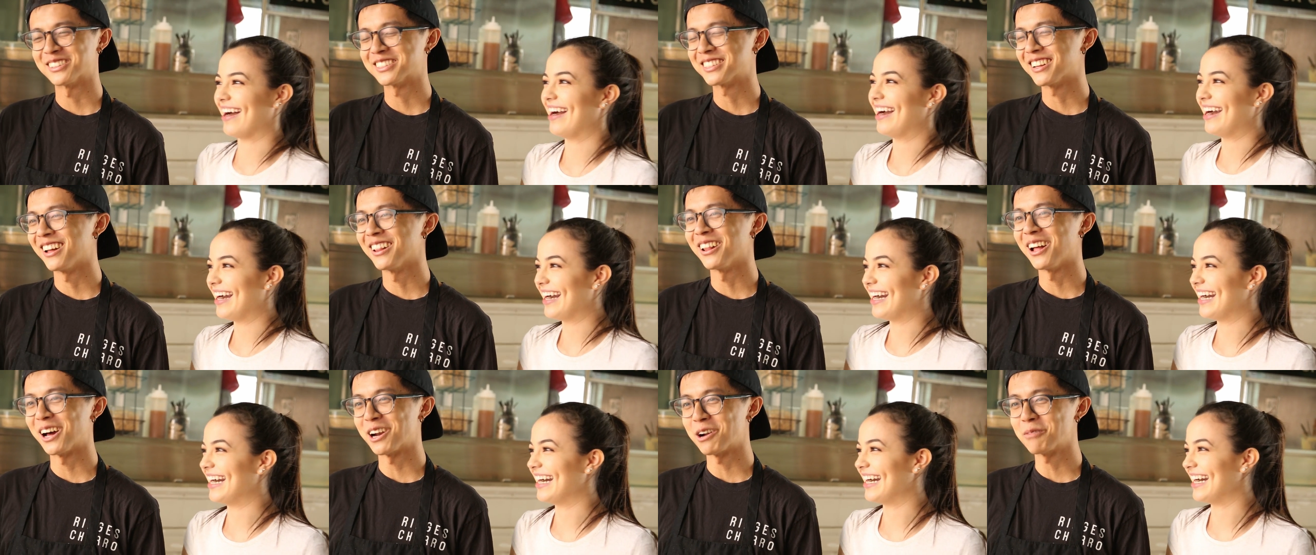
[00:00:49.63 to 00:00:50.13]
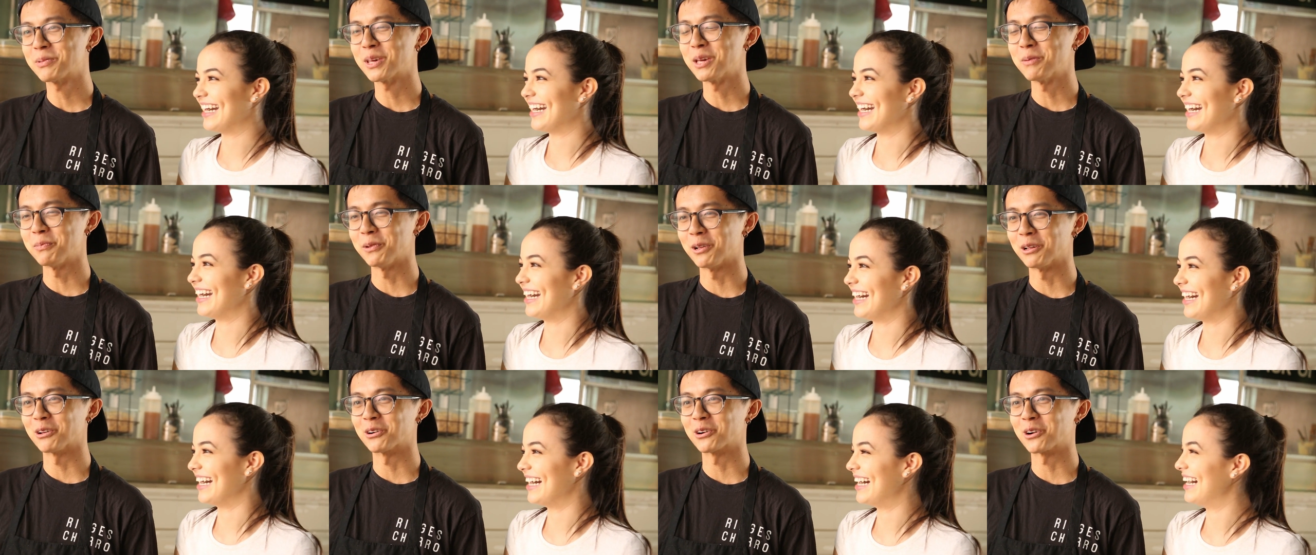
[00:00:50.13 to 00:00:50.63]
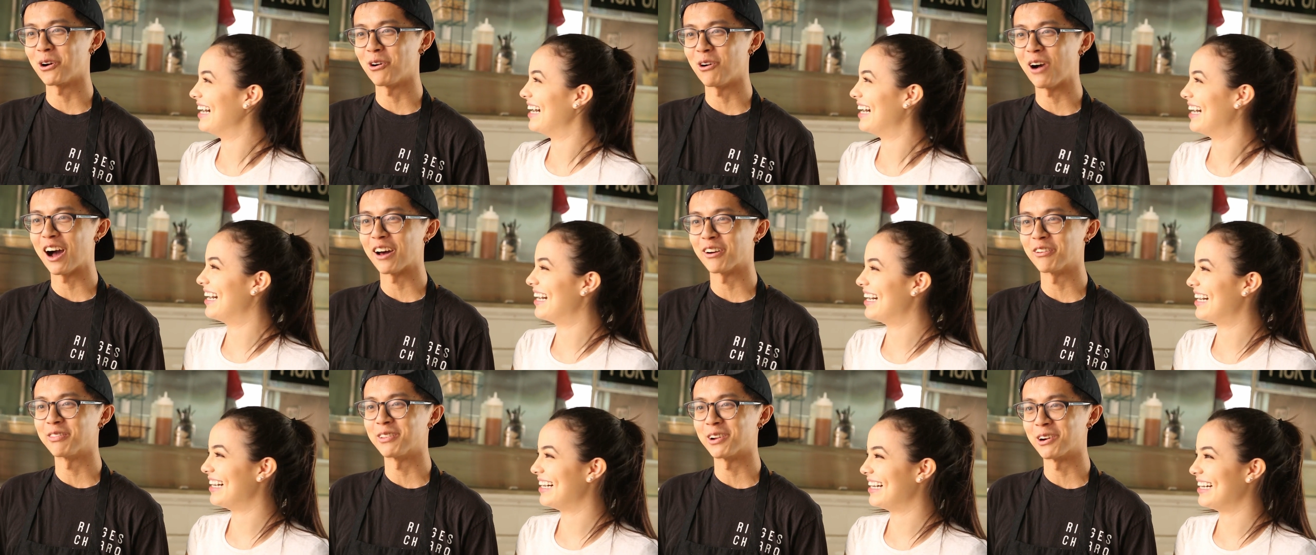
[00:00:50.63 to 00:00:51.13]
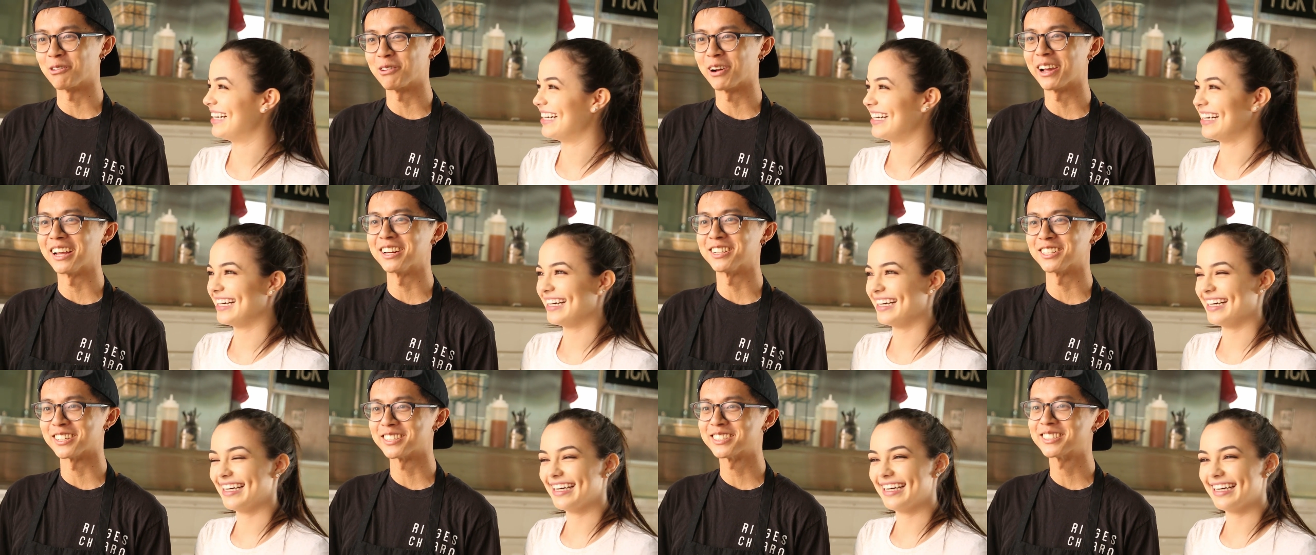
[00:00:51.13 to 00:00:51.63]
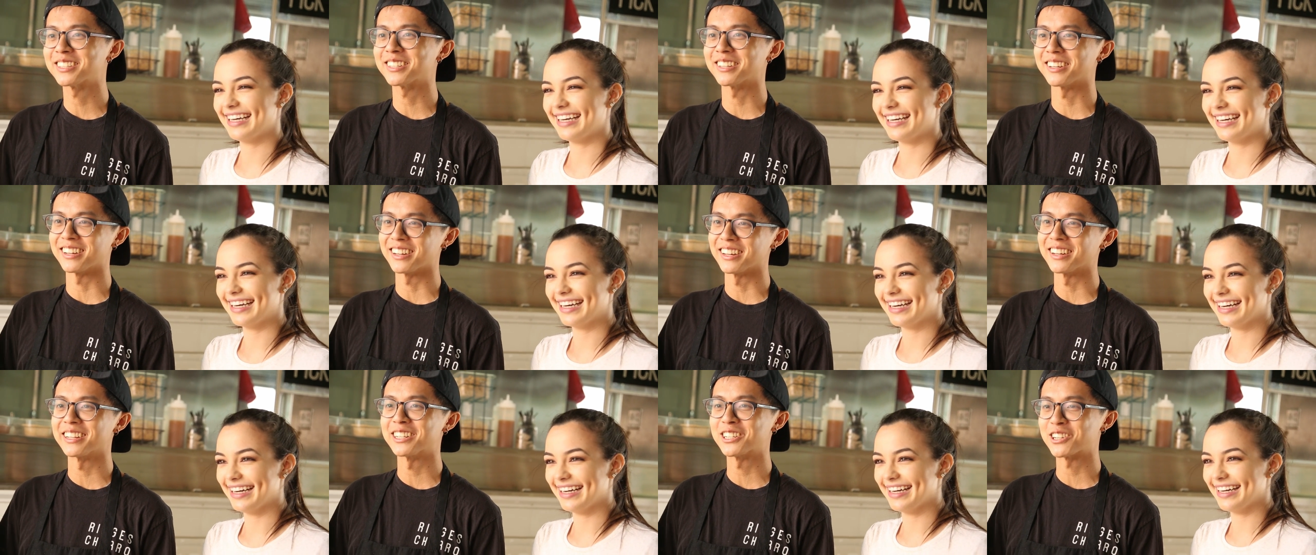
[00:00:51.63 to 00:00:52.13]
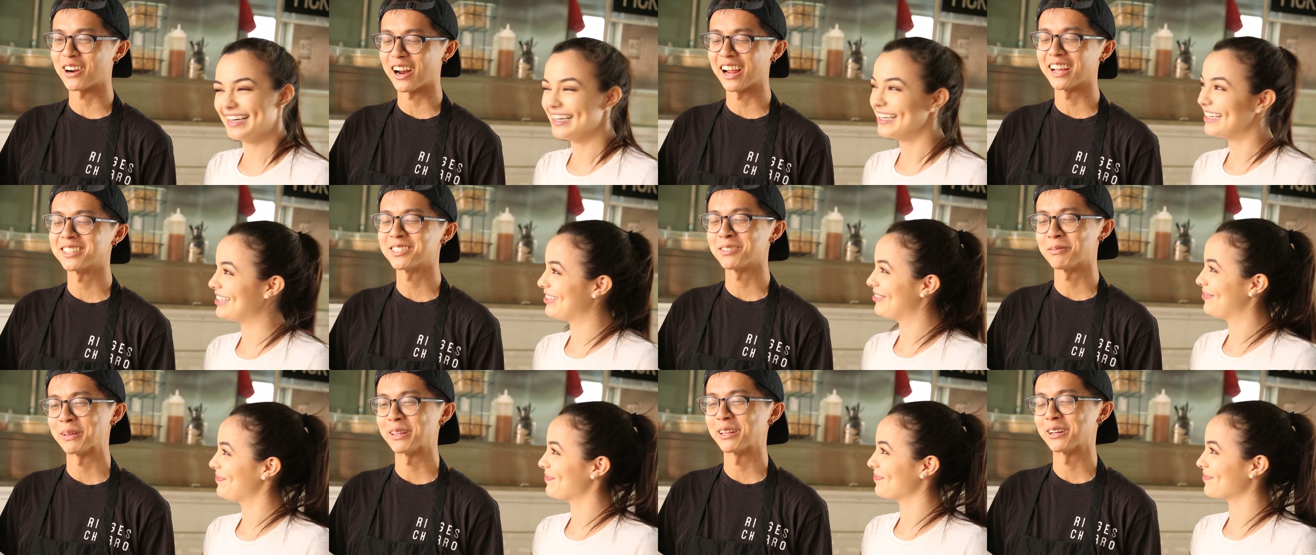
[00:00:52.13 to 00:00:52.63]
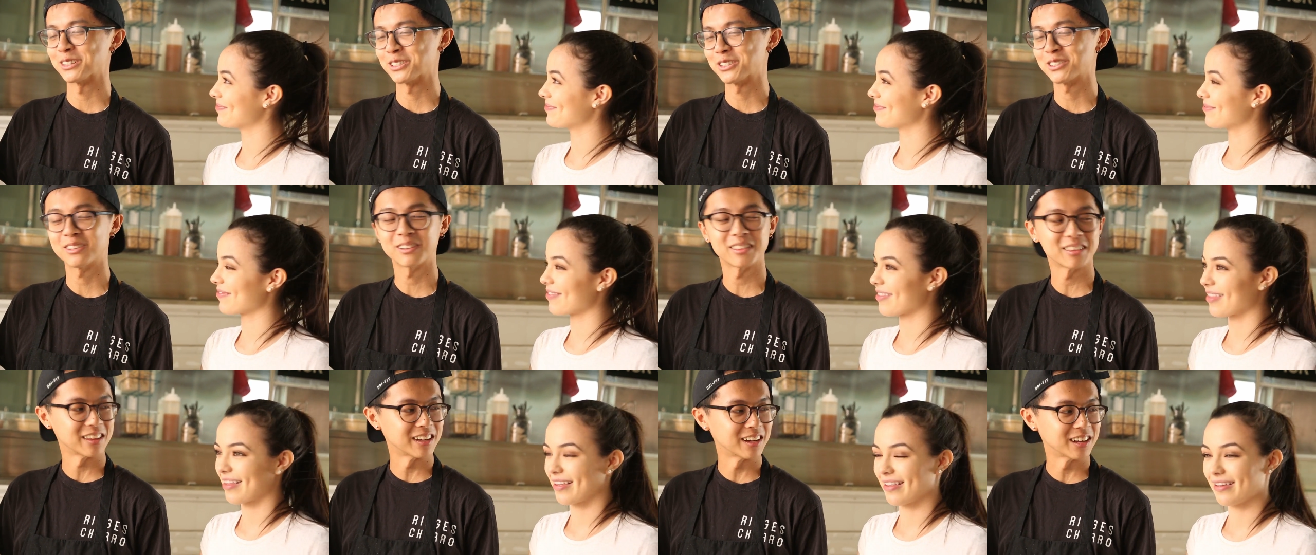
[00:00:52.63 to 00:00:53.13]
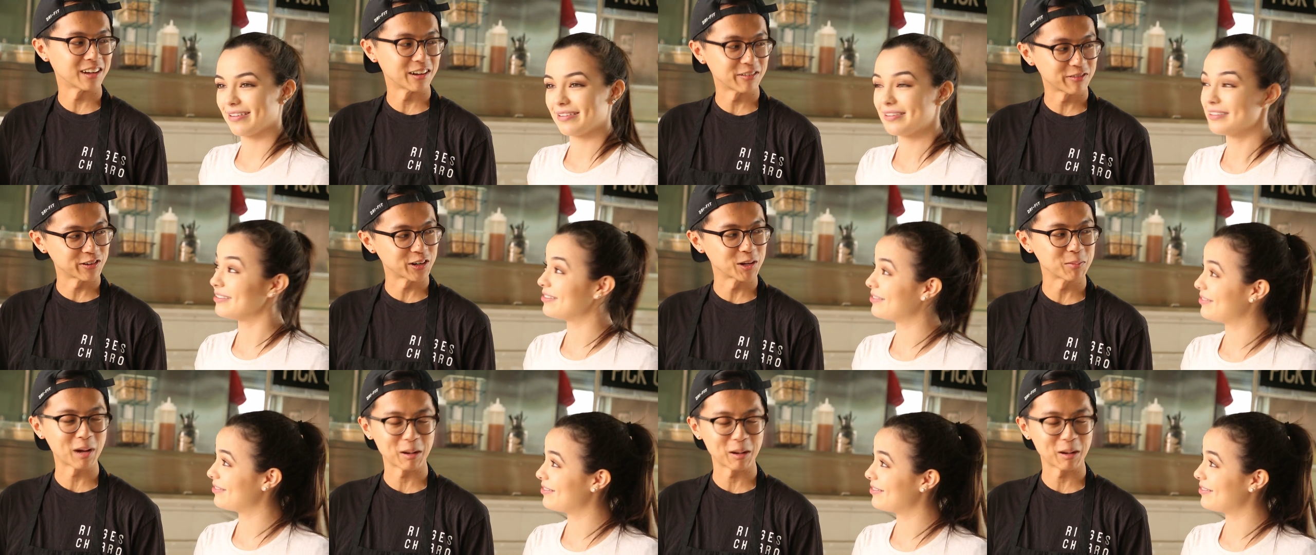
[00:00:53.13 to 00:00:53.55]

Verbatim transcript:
Speaker 1: a lot of people go out of their way just to try some of the Fruity